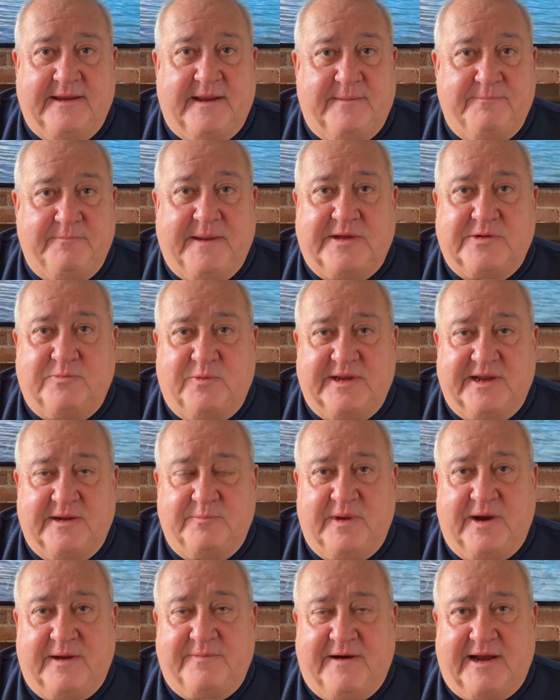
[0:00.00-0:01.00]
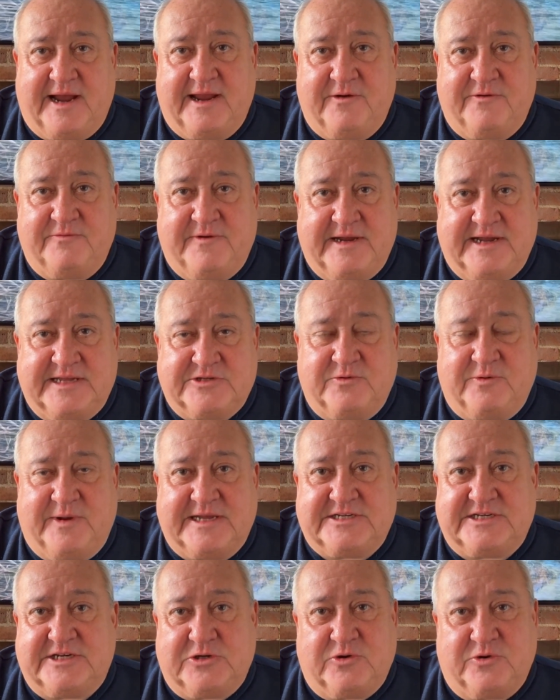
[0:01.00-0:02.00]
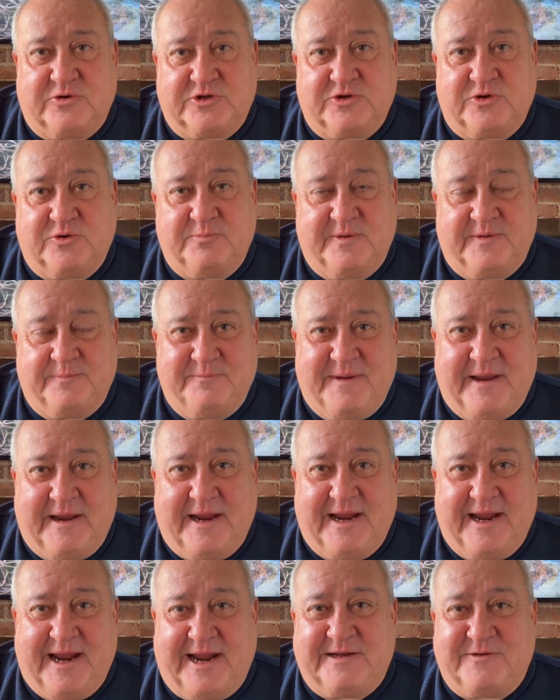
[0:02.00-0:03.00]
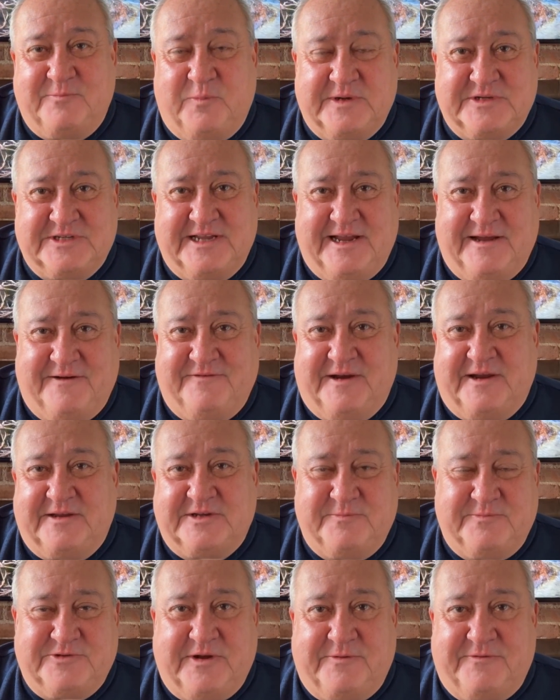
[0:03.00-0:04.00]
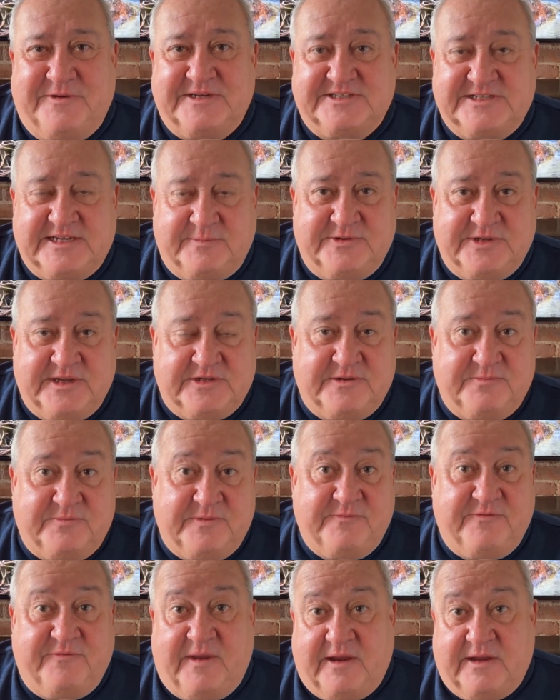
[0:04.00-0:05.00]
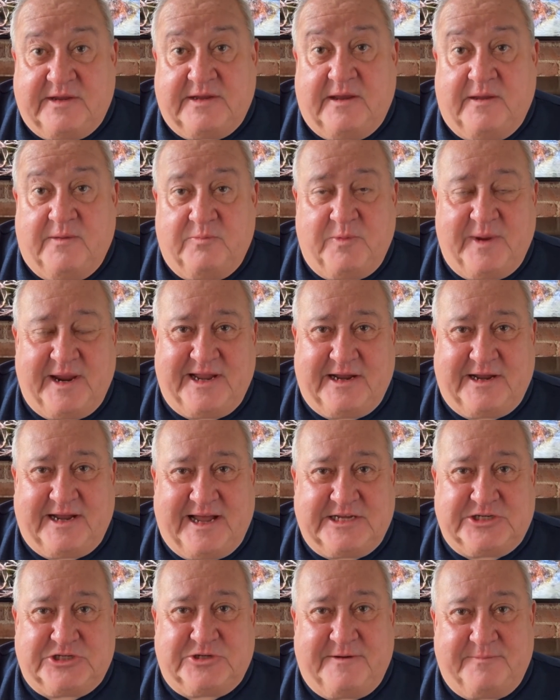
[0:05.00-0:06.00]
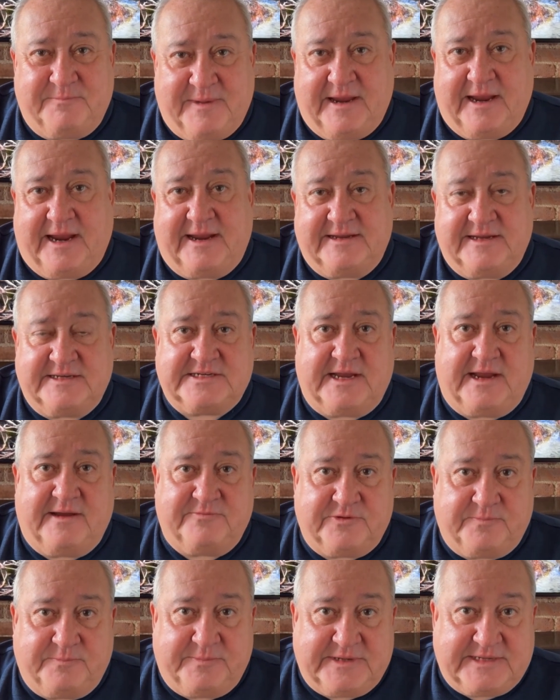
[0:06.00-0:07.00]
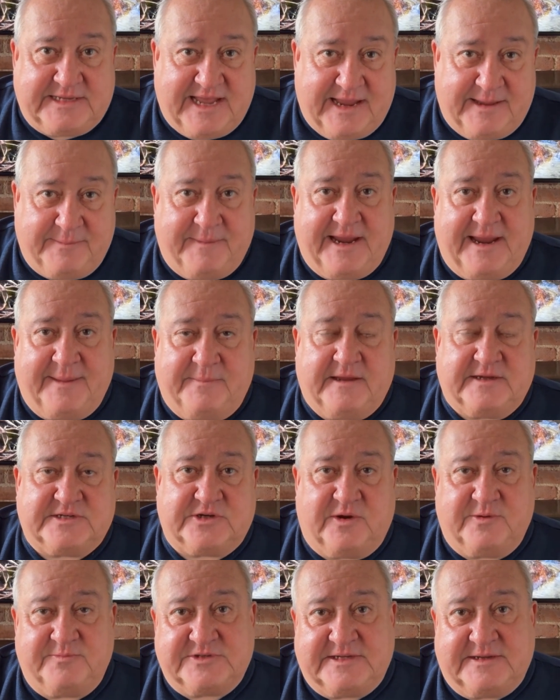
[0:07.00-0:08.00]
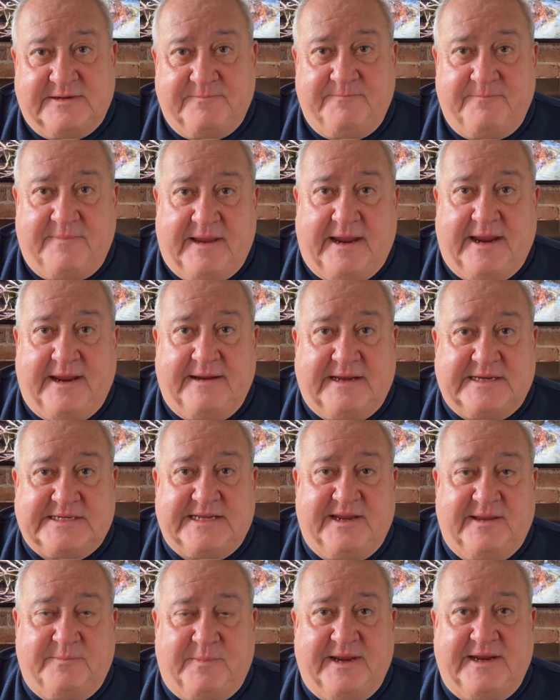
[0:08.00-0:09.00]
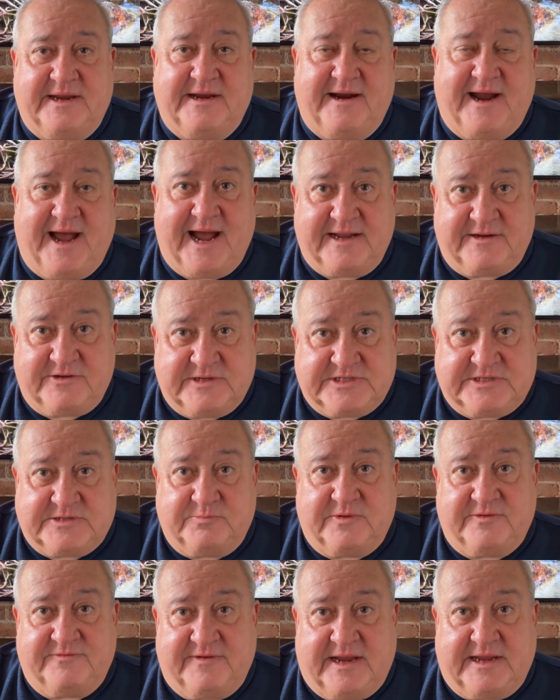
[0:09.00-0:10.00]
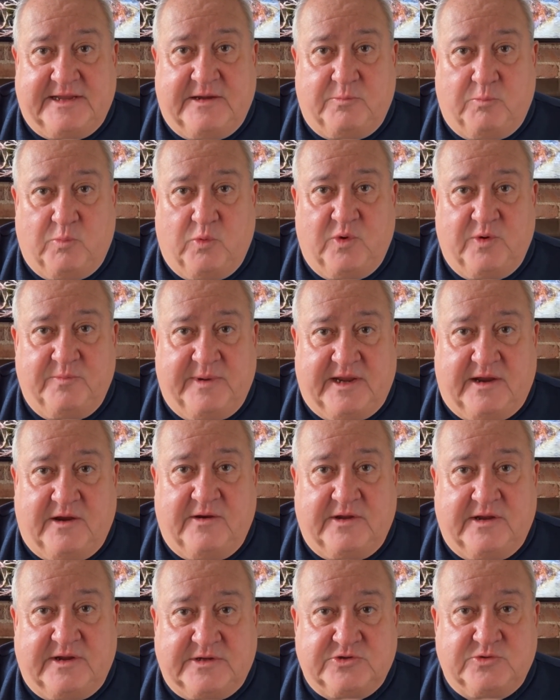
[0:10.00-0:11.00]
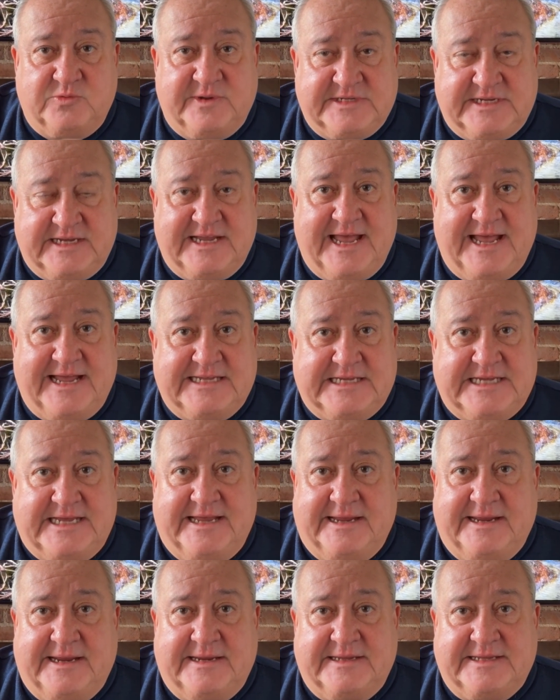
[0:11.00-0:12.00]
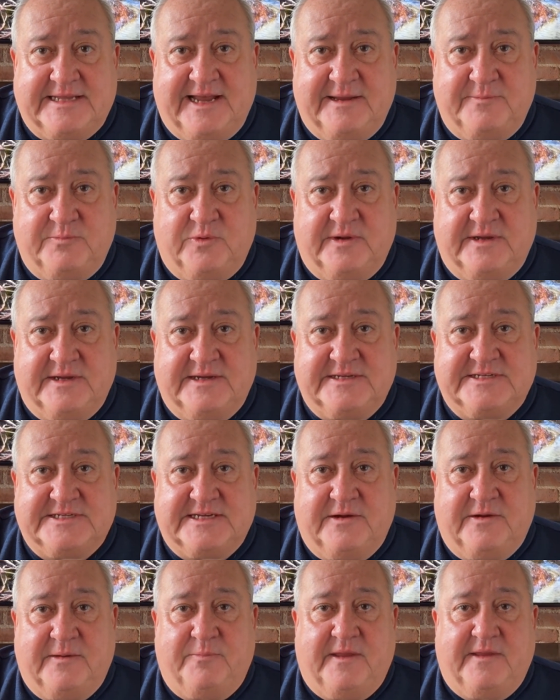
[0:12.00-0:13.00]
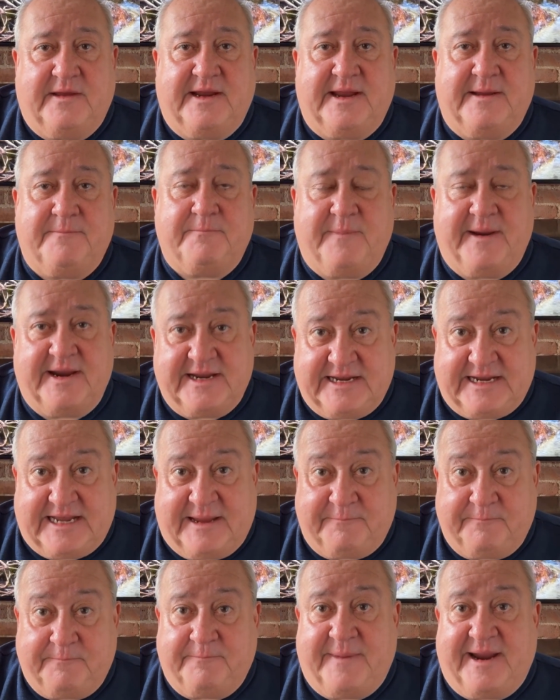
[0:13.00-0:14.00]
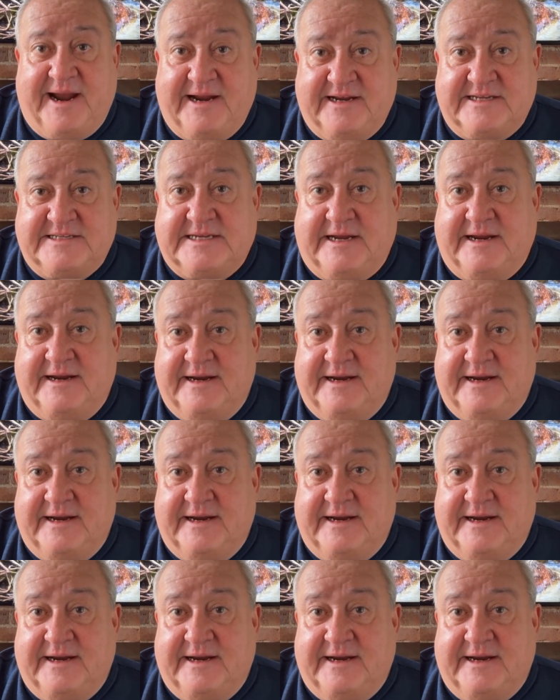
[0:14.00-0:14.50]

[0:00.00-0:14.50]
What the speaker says: Prince William, often hailed for his grace and good humour, has once again found himself the subject of fond recollection, this time from Dame Emma Thompson. The celebrated actress reflected warmly on her 2018 damehood ceremony at Buckingham Palace,